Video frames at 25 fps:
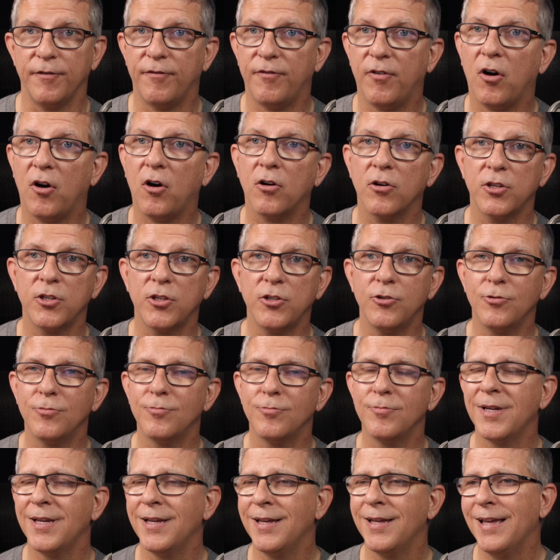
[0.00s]

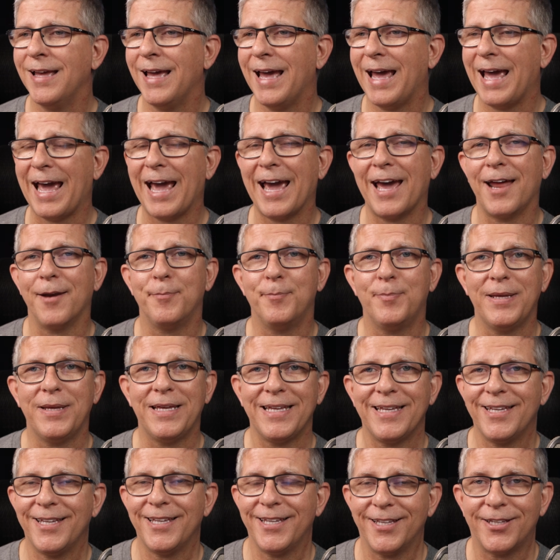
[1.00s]
volume, add
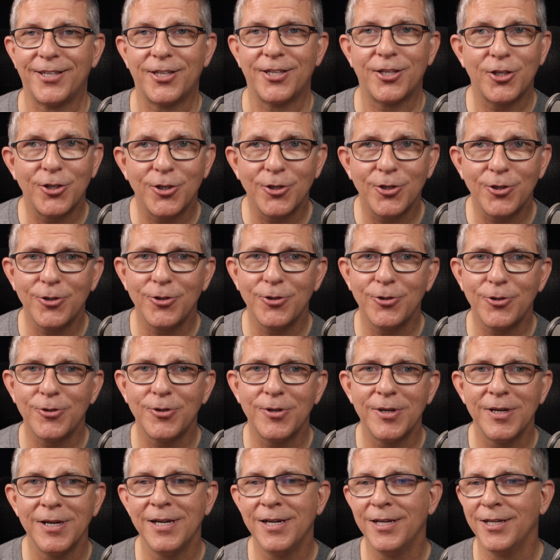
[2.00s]

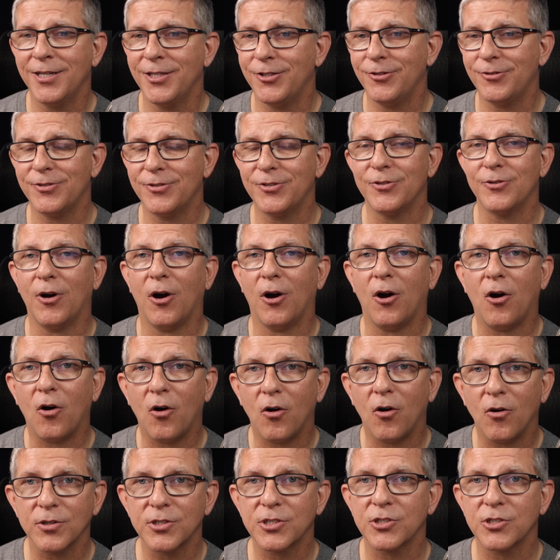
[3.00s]
PEQ. You can do
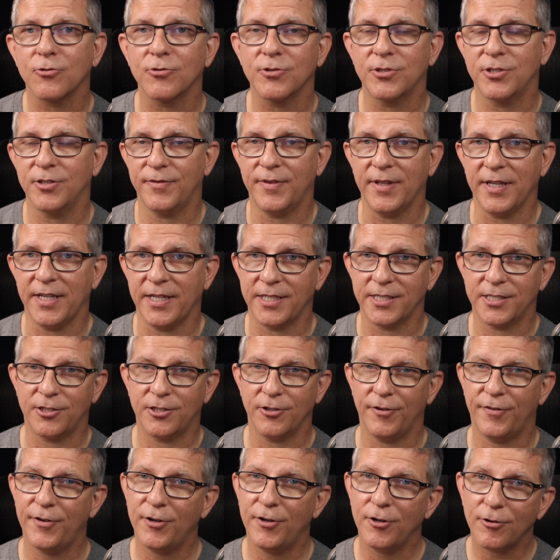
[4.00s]
all sorts of things.
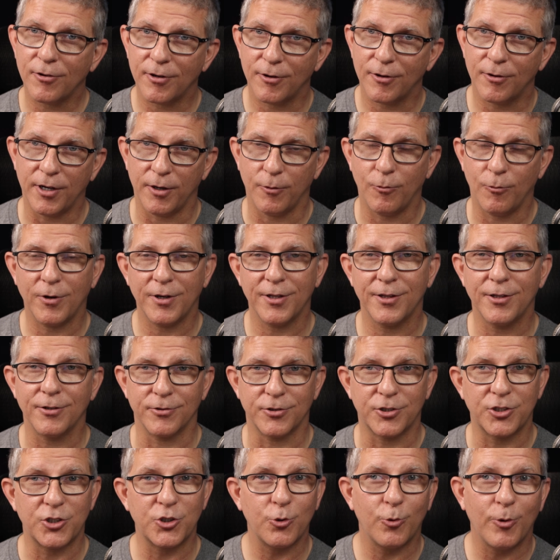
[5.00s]
So if you're one of
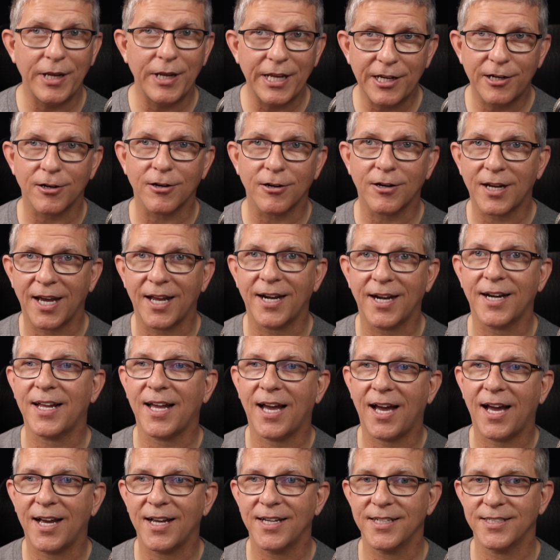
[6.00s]
those tweaker kind of
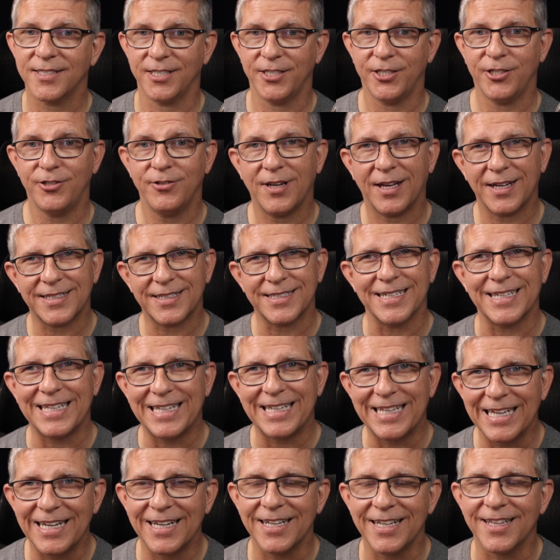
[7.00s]
guys and you like to
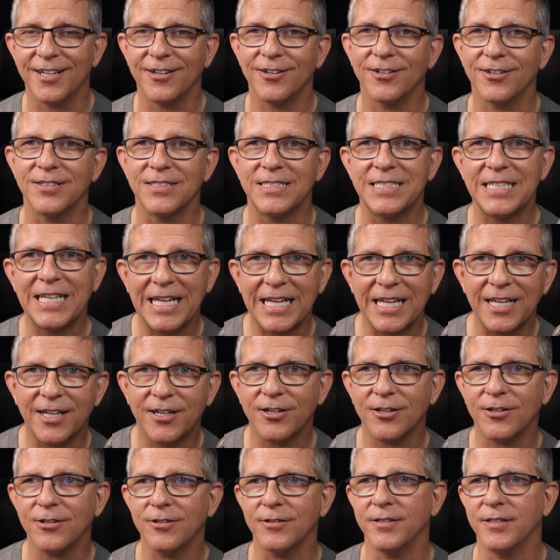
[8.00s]
get in there and
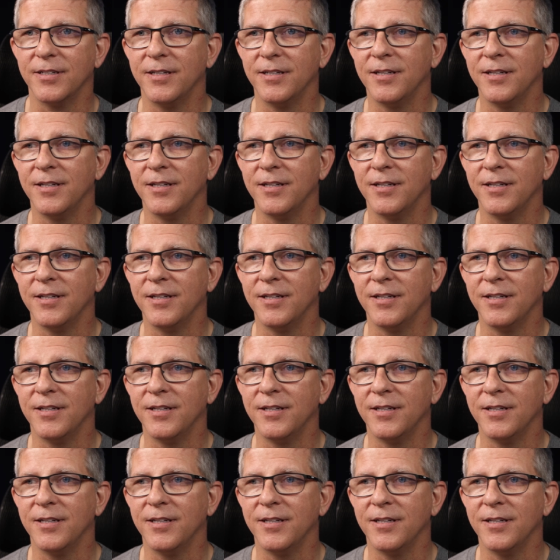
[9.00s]
tinker